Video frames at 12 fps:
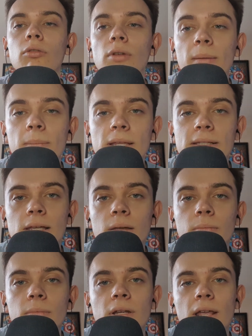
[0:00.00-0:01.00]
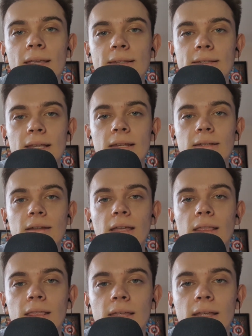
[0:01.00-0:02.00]
you wrap it up nice and
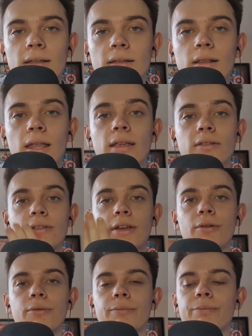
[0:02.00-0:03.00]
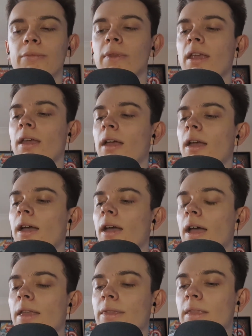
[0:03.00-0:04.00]
tightly, like so.
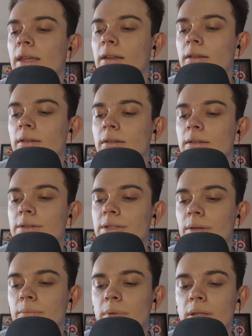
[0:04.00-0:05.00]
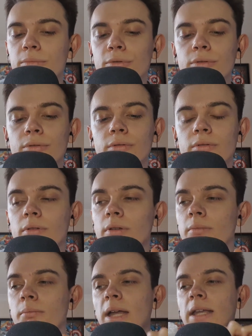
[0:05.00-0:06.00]
And then some people
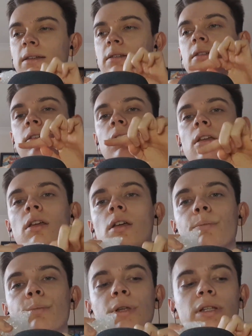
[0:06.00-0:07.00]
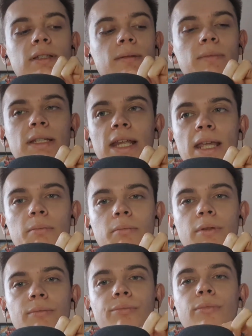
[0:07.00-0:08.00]
might put some tape
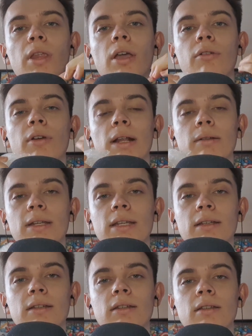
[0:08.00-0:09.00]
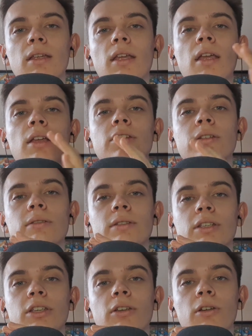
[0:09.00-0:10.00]
around it to
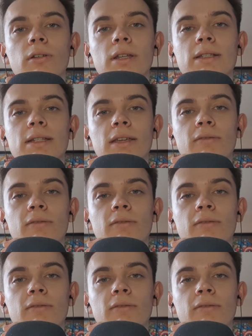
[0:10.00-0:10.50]
secure it